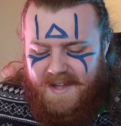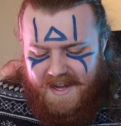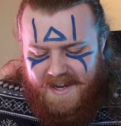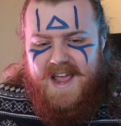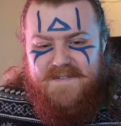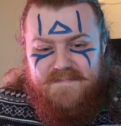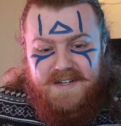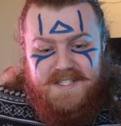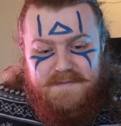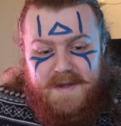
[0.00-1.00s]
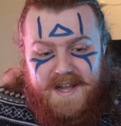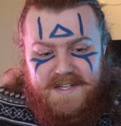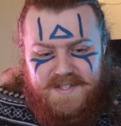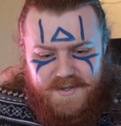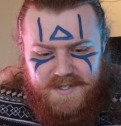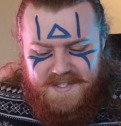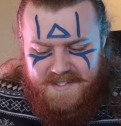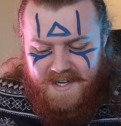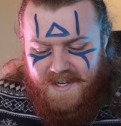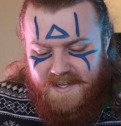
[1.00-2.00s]
Like, it must be
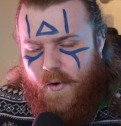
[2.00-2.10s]
exhausting.